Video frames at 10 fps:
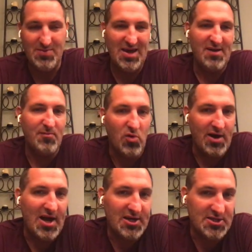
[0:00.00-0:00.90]
You may have
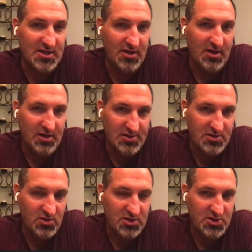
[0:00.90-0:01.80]
more action.
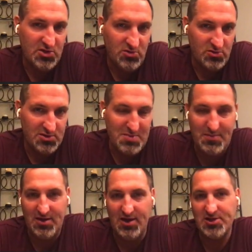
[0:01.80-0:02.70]
So you could choose
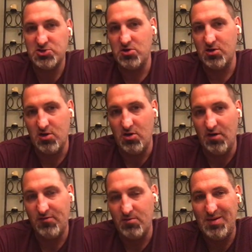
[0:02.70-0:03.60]
maybe a stronger
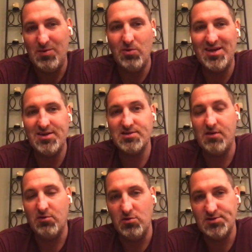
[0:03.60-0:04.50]
offer, maybe one that doesn't
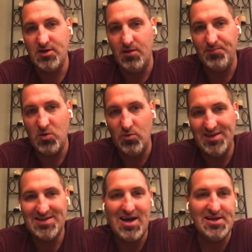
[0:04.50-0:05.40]
have closing help or one
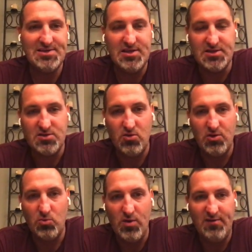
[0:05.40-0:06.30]
that's as is
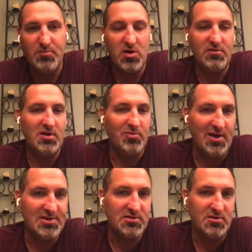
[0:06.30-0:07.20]
or would waive part of the
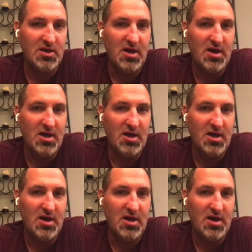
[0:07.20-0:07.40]
appraisal.